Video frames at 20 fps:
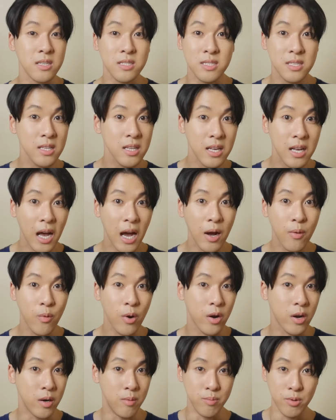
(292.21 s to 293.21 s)
a silly guy
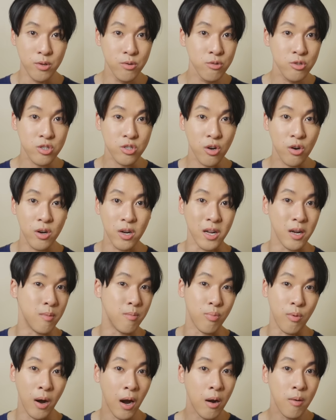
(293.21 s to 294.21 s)
wearing a blue shirt and a
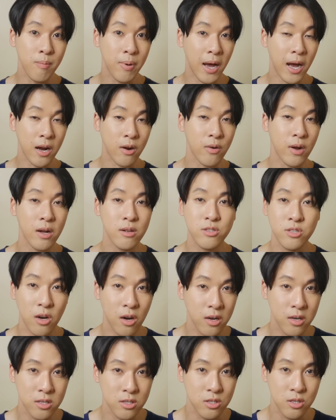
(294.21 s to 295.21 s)
brown background
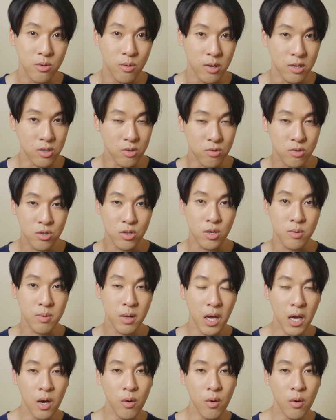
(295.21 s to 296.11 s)
talking to you on YouTube.